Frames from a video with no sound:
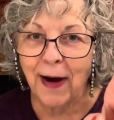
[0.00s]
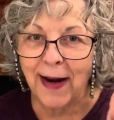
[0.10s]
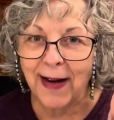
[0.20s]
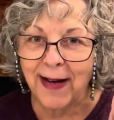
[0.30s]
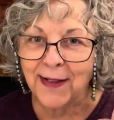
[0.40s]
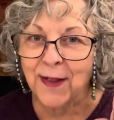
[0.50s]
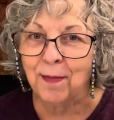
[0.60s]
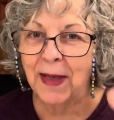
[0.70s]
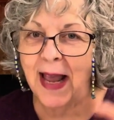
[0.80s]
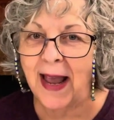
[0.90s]
ready
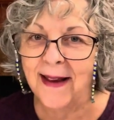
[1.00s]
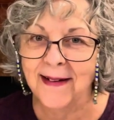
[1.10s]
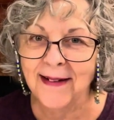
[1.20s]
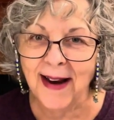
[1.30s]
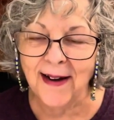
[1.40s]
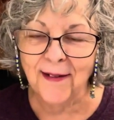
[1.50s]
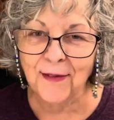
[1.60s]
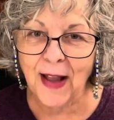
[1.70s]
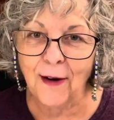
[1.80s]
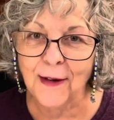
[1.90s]
to plant
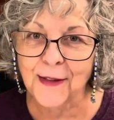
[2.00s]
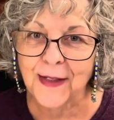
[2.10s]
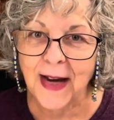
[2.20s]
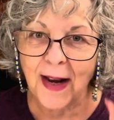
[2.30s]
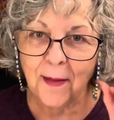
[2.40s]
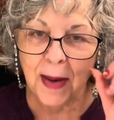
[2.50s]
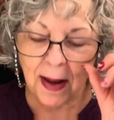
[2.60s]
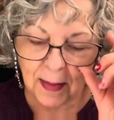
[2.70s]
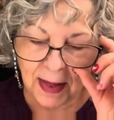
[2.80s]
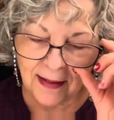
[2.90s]
native flowers in
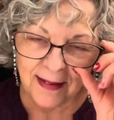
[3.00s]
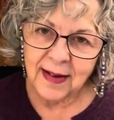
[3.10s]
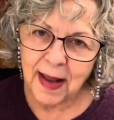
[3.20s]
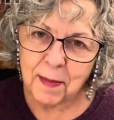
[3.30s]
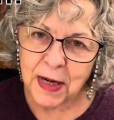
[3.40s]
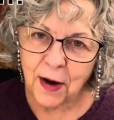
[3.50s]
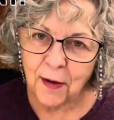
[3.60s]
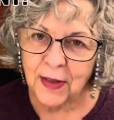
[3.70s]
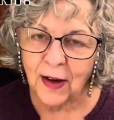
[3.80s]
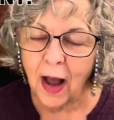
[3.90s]
Alabama? Let me
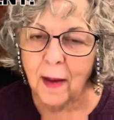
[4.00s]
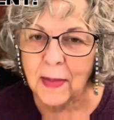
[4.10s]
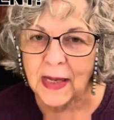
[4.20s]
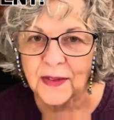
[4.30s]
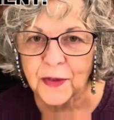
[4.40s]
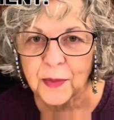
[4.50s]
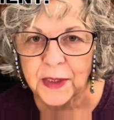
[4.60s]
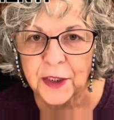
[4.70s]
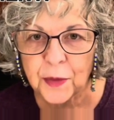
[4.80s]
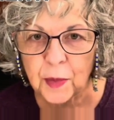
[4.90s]
know in the comments
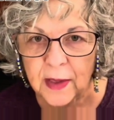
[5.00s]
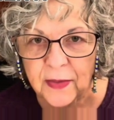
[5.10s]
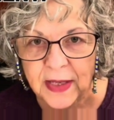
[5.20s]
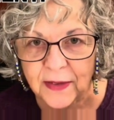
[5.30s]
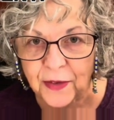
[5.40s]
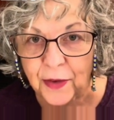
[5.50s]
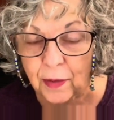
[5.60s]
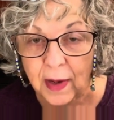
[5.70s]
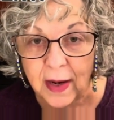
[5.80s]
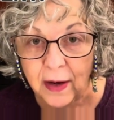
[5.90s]
which one of these
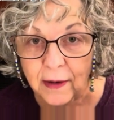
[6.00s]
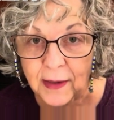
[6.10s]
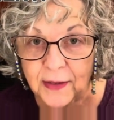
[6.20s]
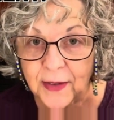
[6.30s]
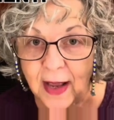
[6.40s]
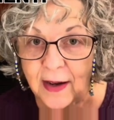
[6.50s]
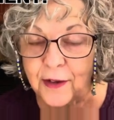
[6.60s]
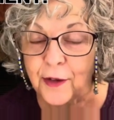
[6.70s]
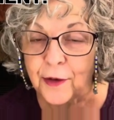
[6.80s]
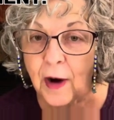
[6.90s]
3 you're
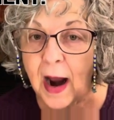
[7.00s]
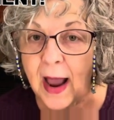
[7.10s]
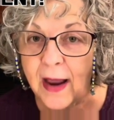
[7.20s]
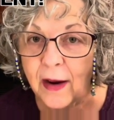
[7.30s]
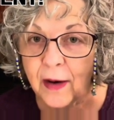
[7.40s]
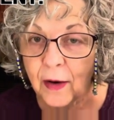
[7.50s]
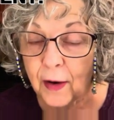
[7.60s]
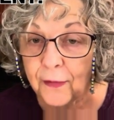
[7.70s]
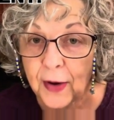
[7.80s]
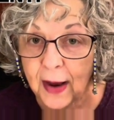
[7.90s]
excited to try,
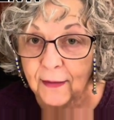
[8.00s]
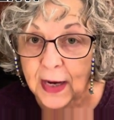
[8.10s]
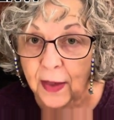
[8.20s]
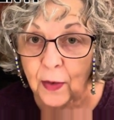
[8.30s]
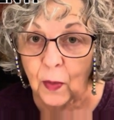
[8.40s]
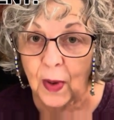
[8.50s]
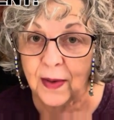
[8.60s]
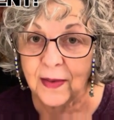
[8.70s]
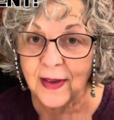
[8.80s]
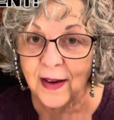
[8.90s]
or if you have another
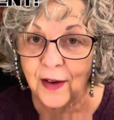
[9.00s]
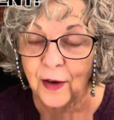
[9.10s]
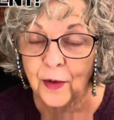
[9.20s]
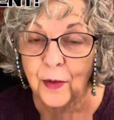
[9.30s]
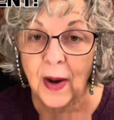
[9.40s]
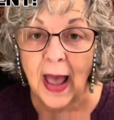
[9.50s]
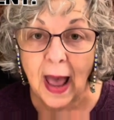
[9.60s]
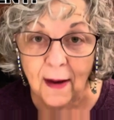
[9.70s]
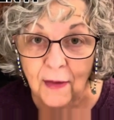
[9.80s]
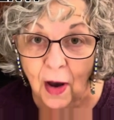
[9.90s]
one that you
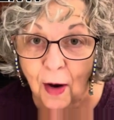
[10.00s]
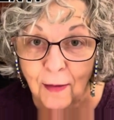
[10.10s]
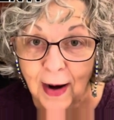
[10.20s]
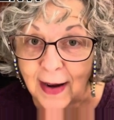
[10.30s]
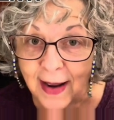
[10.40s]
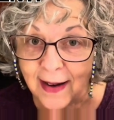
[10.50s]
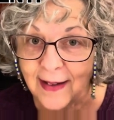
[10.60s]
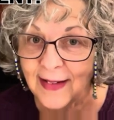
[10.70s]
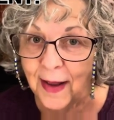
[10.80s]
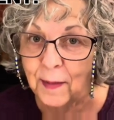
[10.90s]
have
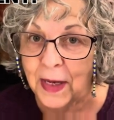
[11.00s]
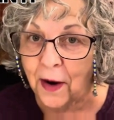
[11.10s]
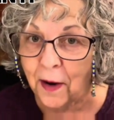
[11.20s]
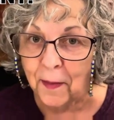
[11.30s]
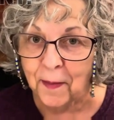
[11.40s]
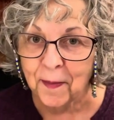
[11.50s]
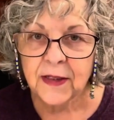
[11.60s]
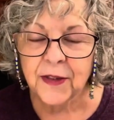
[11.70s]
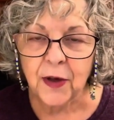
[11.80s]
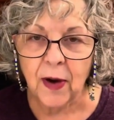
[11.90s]
already, let me know.
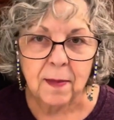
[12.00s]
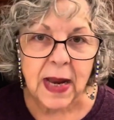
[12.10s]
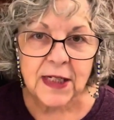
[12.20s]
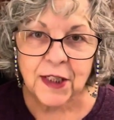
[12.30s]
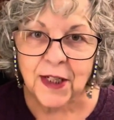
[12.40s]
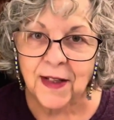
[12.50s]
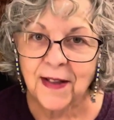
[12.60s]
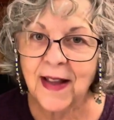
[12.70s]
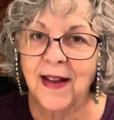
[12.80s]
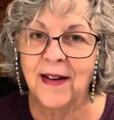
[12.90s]
So I
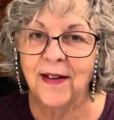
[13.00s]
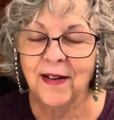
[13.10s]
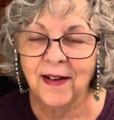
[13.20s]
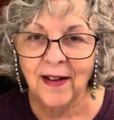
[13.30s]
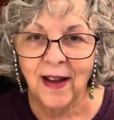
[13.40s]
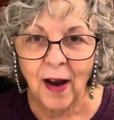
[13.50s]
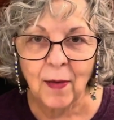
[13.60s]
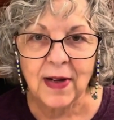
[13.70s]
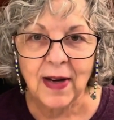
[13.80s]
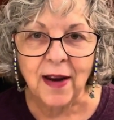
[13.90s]
mentioned that
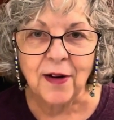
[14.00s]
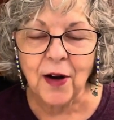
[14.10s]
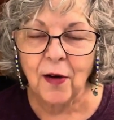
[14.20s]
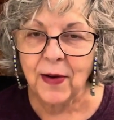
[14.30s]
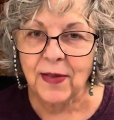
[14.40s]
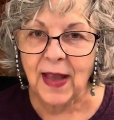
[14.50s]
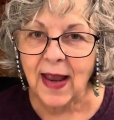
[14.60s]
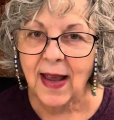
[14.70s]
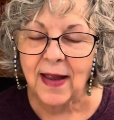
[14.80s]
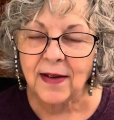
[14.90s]
I would let you know at
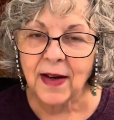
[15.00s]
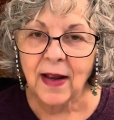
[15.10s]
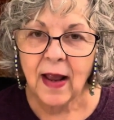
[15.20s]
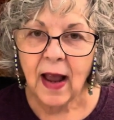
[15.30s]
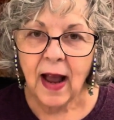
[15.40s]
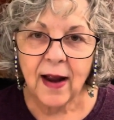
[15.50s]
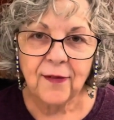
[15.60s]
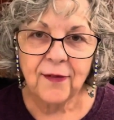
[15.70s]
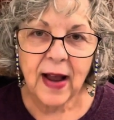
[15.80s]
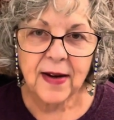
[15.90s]
the end how
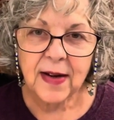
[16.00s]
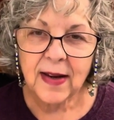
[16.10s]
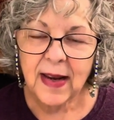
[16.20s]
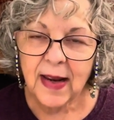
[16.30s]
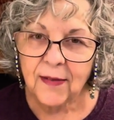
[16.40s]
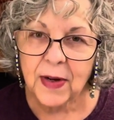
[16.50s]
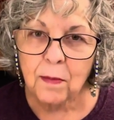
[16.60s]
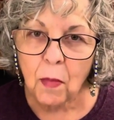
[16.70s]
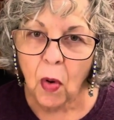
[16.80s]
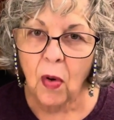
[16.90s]
to find
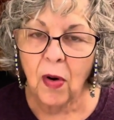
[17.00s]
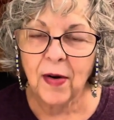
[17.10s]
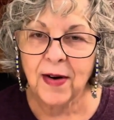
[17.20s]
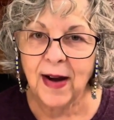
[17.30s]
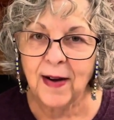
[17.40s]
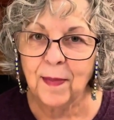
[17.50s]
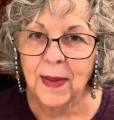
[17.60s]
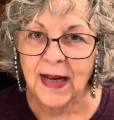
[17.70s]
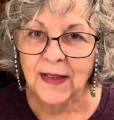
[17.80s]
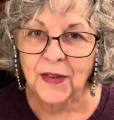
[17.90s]
even more native
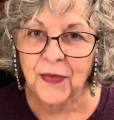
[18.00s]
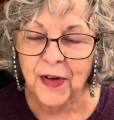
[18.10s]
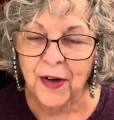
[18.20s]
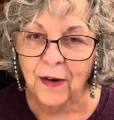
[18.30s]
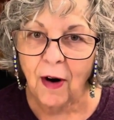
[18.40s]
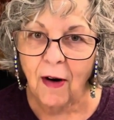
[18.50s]
plants for your